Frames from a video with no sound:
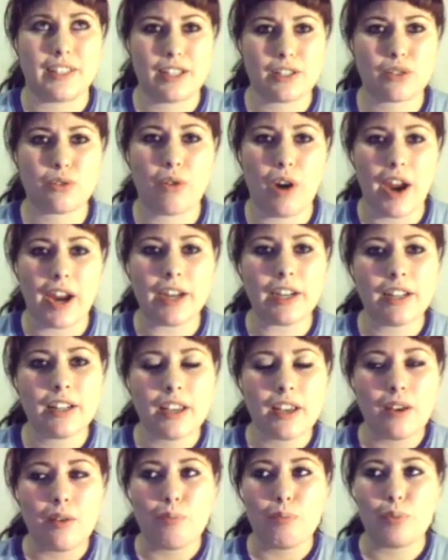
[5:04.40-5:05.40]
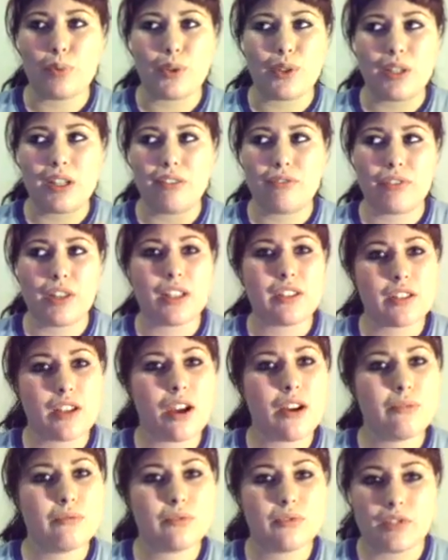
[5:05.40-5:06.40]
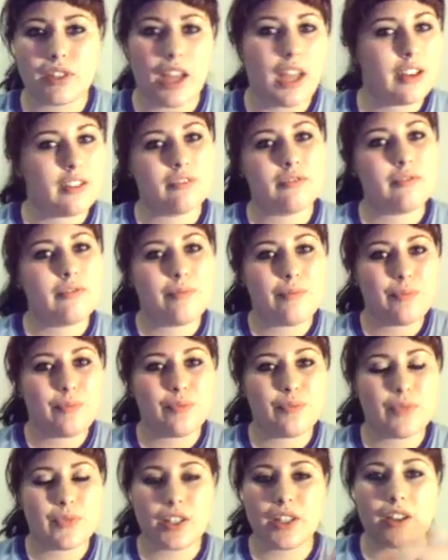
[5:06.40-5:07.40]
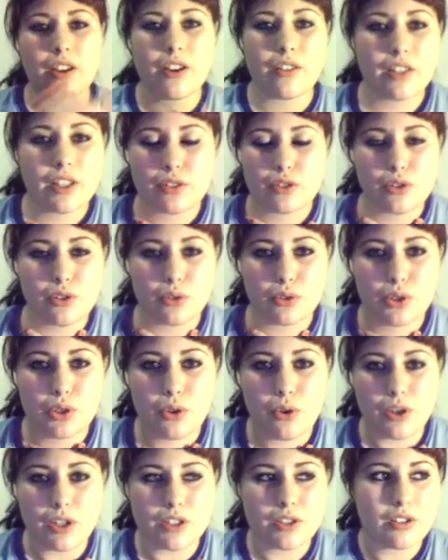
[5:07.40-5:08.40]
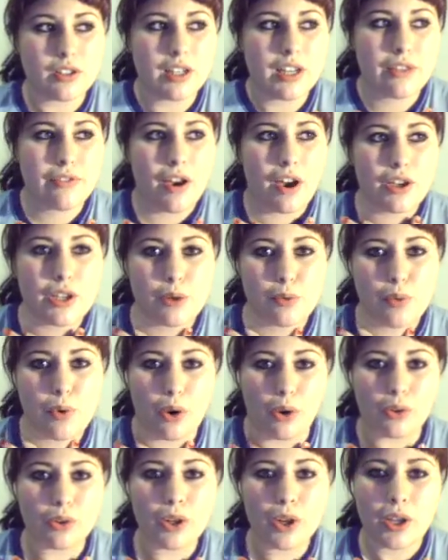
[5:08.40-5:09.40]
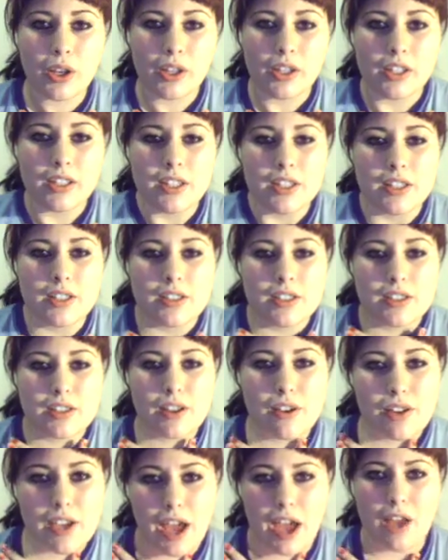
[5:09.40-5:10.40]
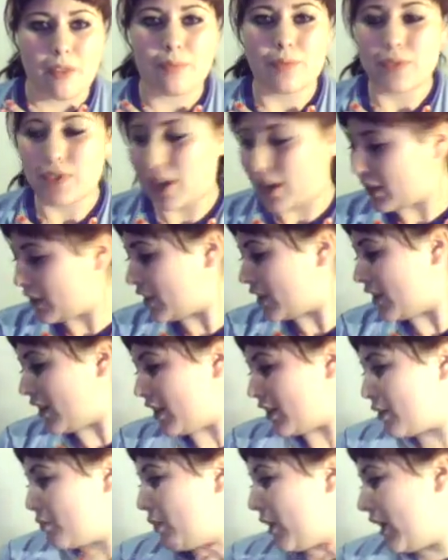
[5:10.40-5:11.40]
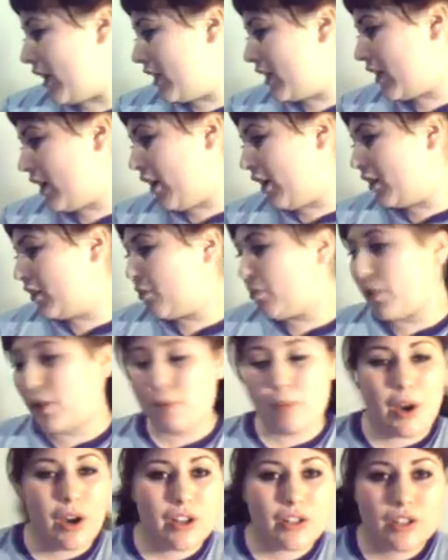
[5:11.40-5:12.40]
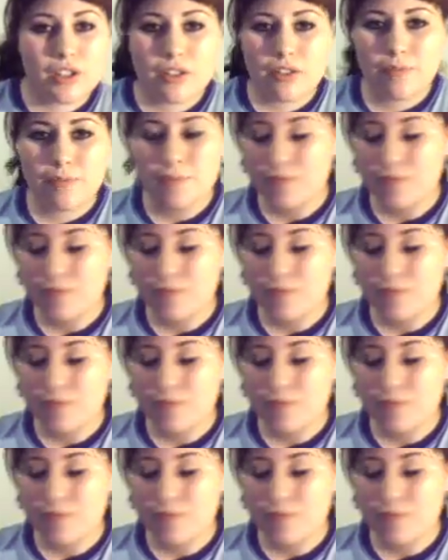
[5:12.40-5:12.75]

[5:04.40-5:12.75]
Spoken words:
that's great. But if they don't, then, you know, that's your choice, you live how you want. So yeah, that's me done, pretty much.